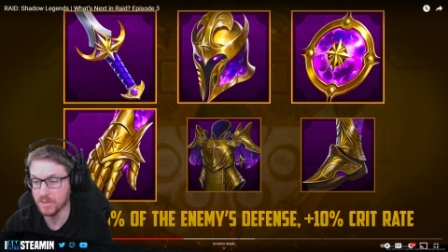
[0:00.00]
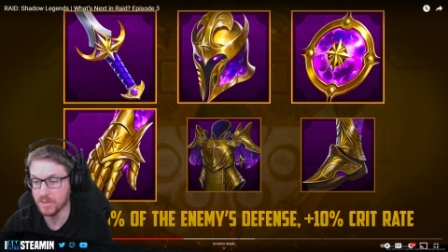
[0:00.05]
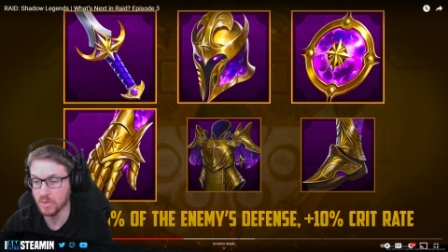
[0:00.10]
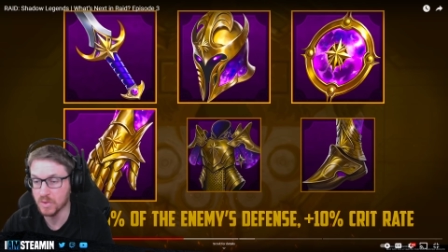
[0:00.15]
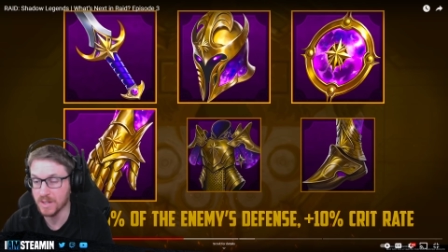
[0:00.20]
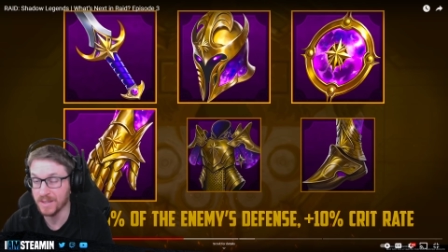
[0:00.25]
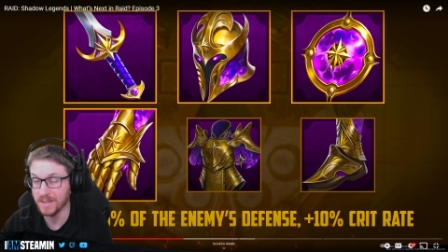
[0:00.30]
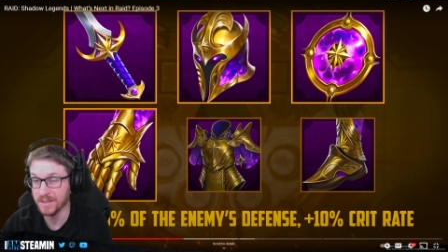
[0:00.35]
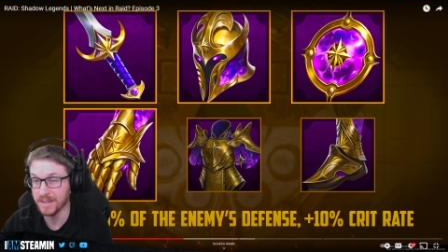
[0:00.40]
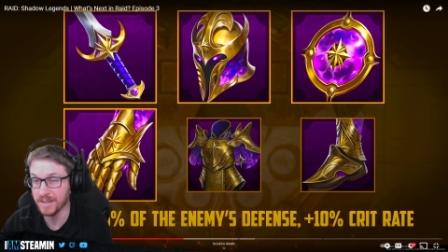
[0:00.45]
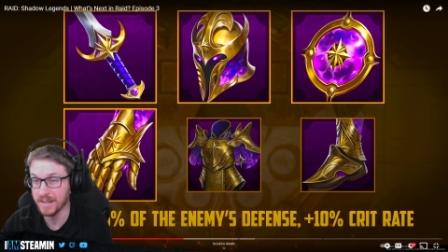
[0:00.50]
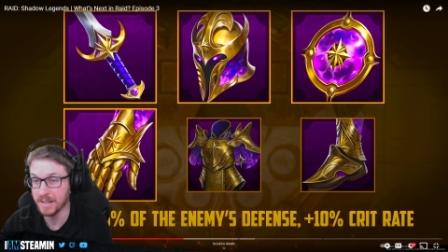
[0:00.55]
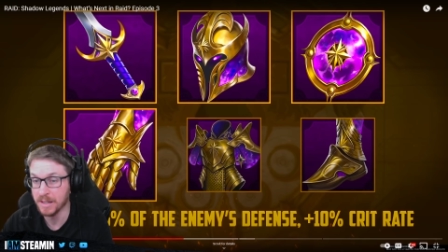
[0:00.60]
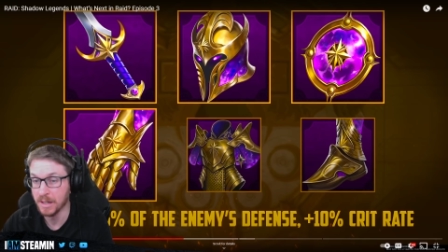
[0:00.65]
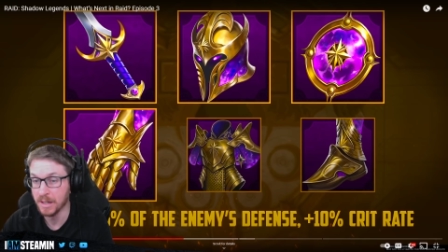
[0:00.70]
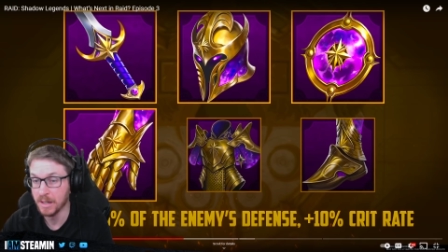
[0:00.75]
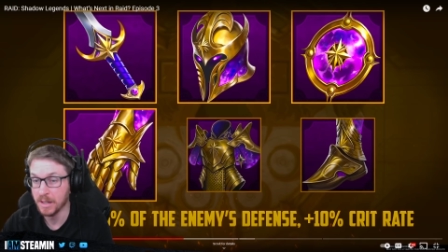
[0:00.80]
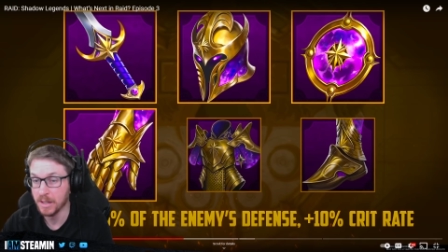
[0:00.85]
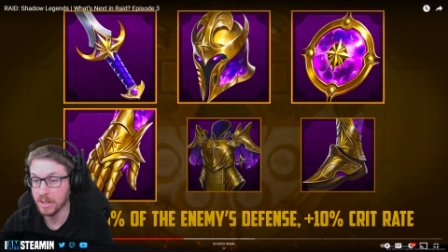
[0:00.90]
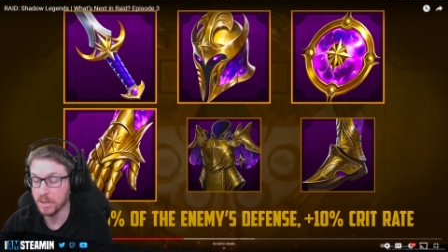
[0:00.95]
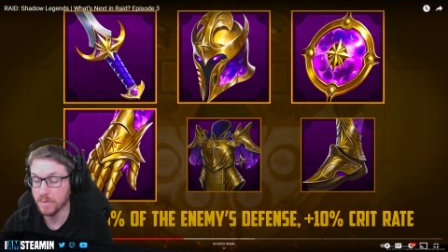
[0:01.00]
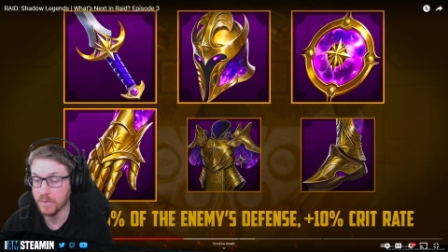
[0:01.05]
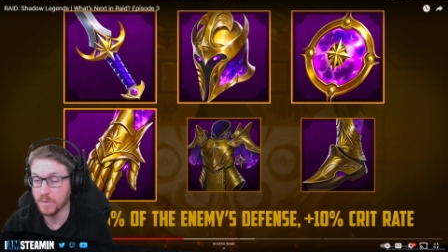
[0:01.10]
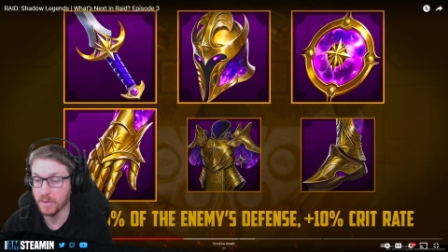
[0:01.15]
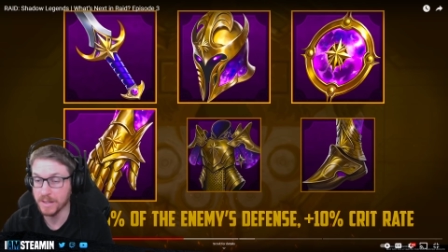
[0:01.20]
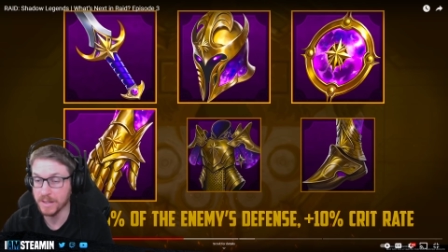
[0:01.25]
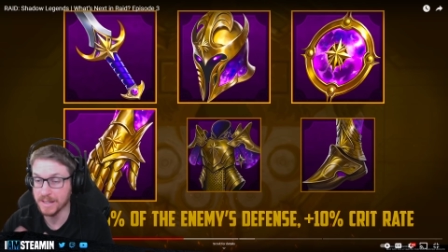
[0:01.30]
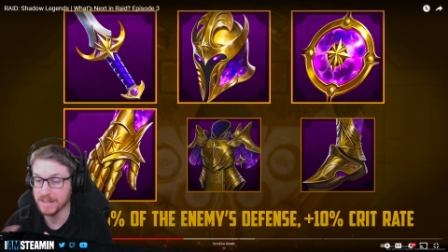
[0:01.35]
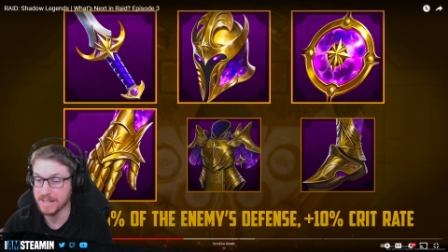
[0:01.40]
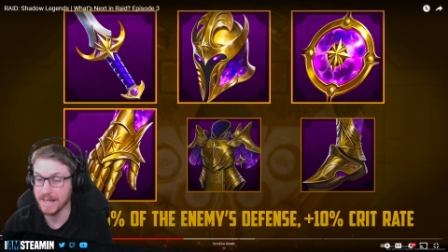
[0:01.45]
so suddenly you've
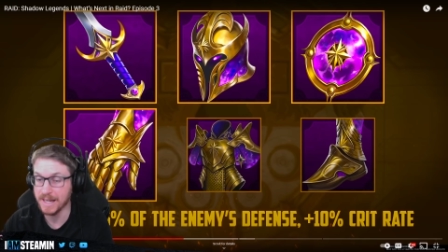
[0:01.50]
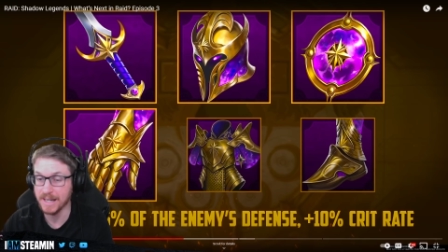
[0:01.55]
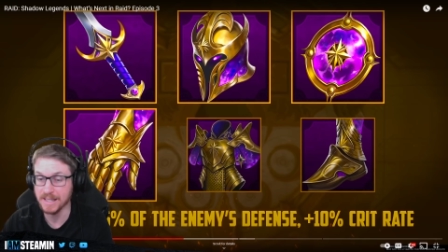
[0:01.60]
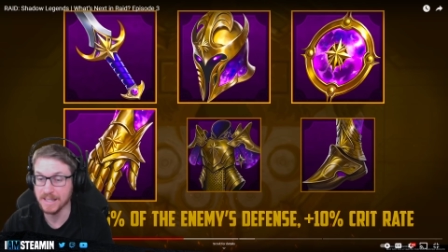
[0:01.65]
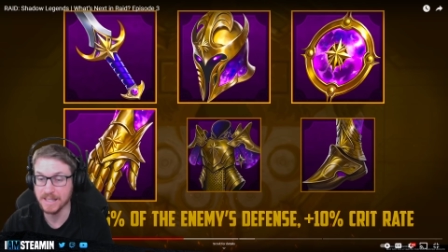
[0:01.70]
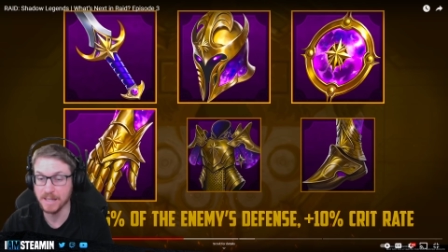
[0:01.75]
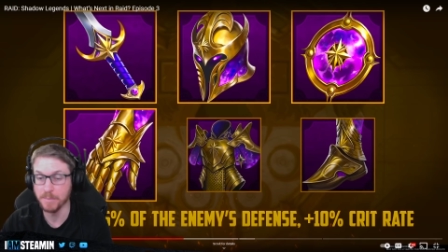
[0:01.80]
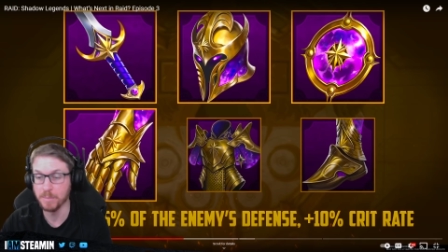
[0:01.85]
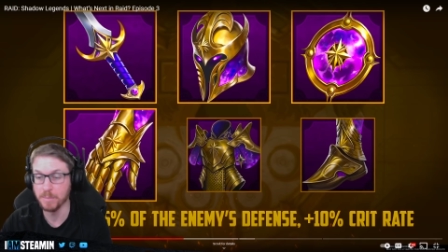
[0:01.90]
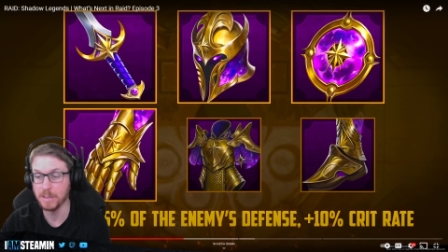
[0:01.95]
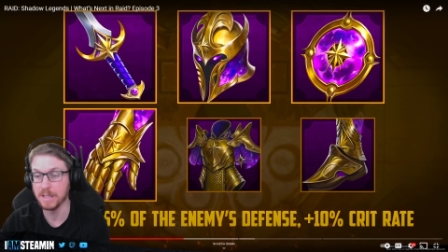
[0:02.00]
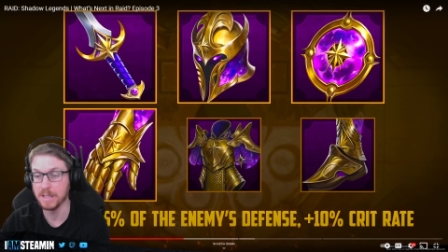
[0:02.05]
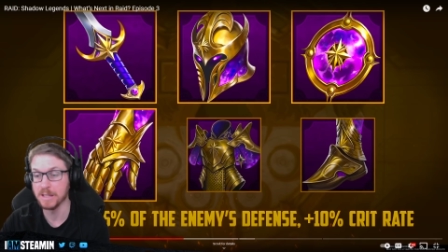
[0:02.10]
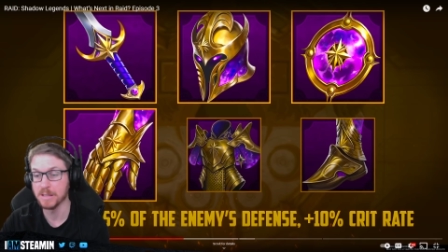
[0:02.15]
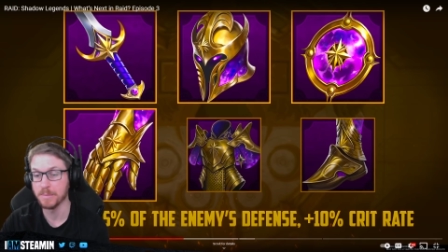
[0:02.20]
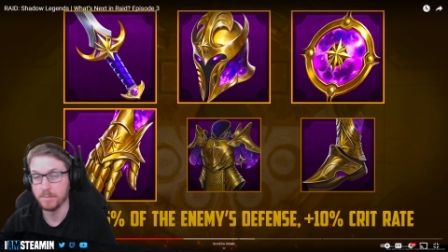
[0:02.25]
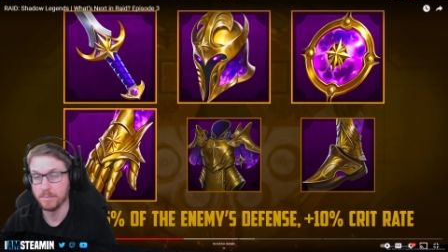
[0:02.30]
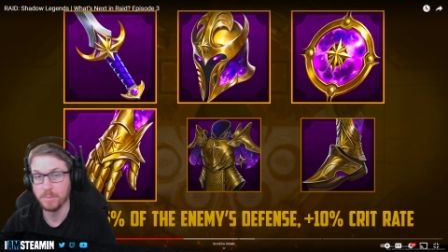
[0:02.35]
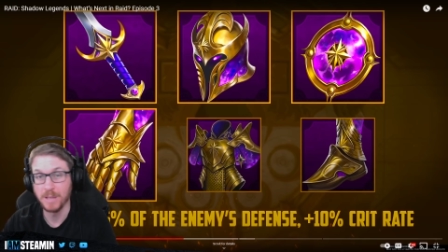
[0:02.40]
got the exact same piece,